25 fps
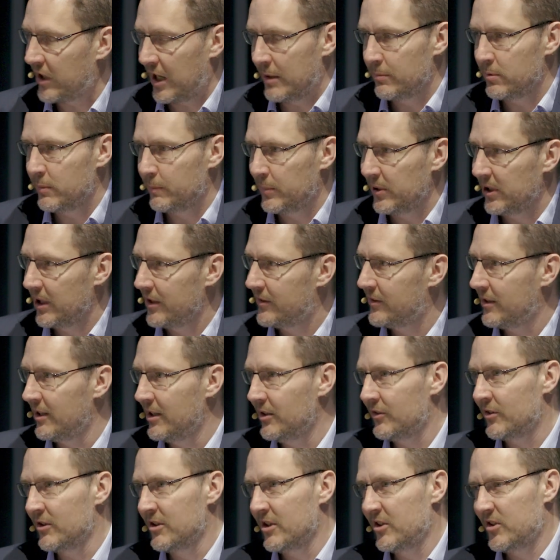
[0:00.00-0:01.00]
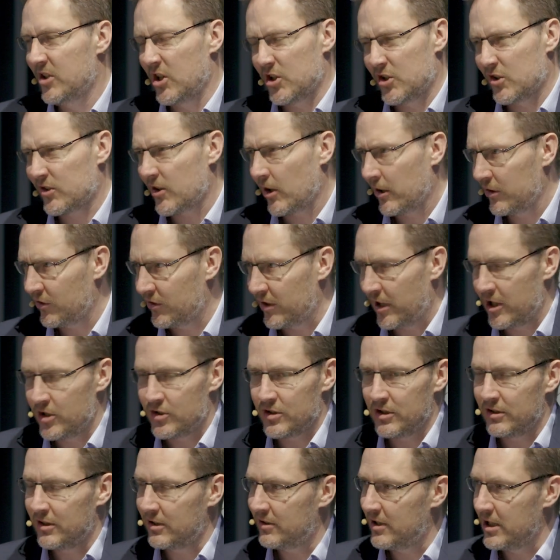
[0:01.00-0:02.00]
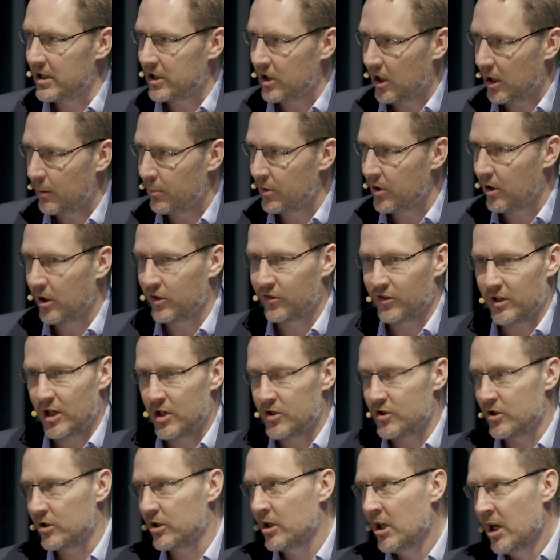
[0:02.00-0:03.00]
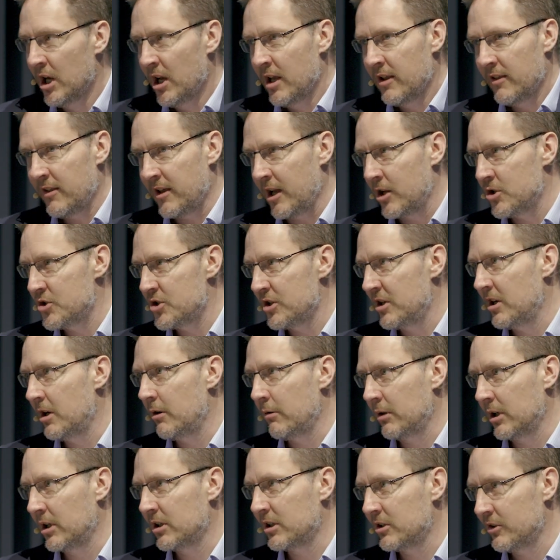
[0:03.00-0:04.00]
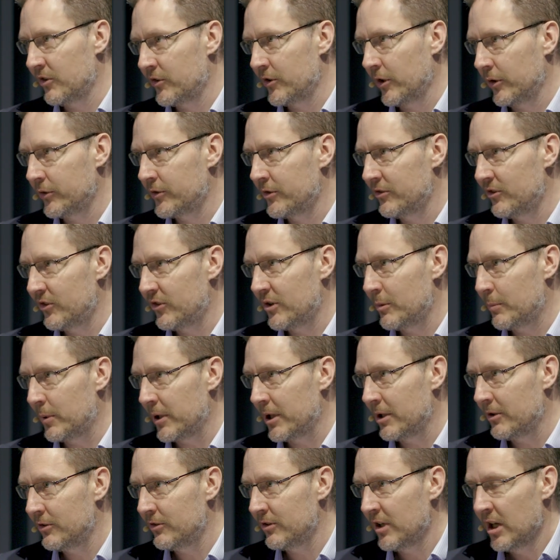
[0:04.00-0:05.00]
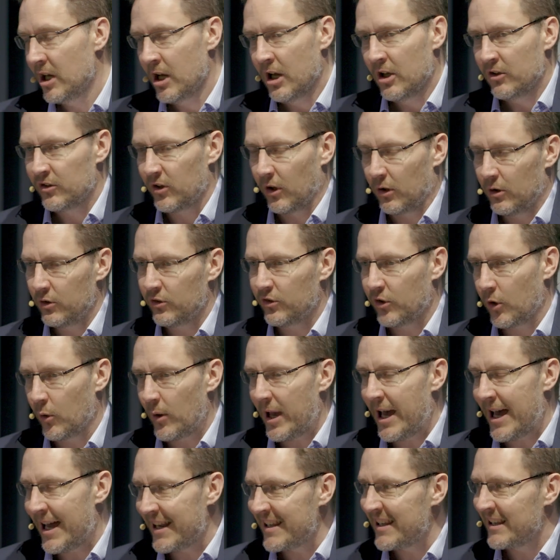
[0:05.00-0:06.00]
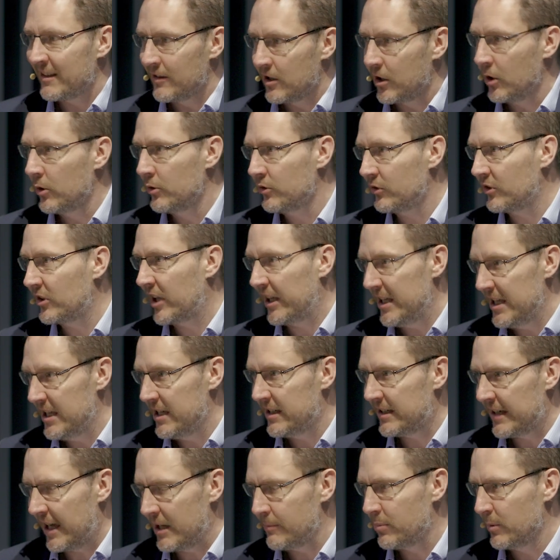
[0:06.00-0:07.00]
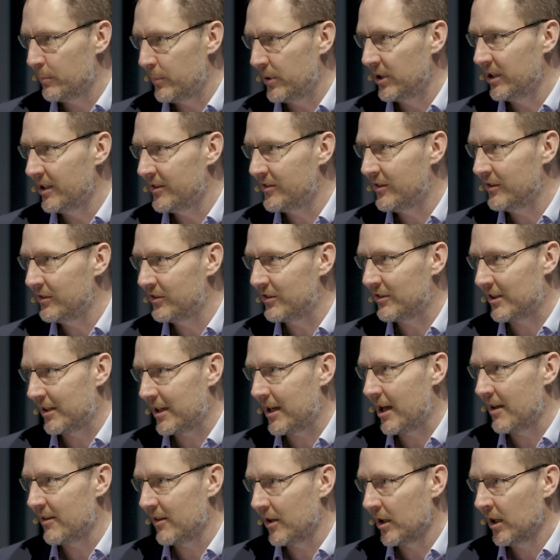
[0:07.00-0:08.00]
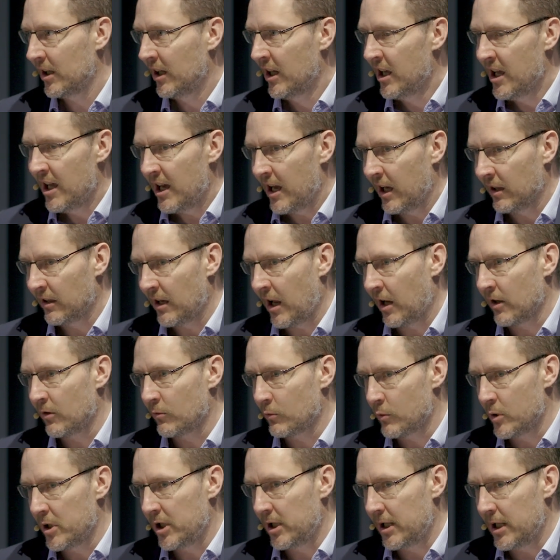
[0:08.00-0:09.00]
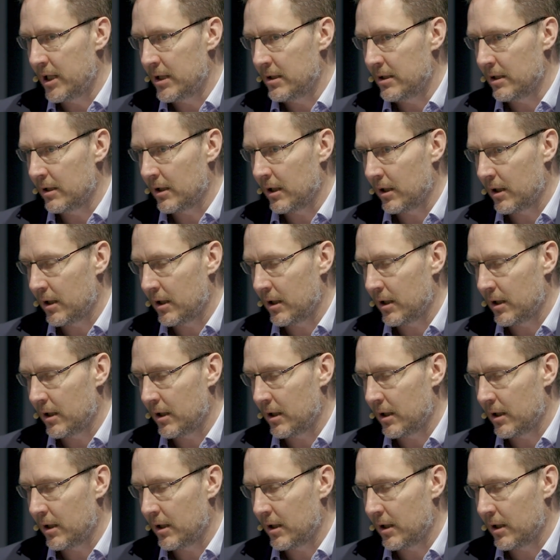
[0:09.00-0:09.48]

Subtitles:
capabilities in the digitization, the decarbonization, the engineering and consultancy piece. So adding those key capabilities together and really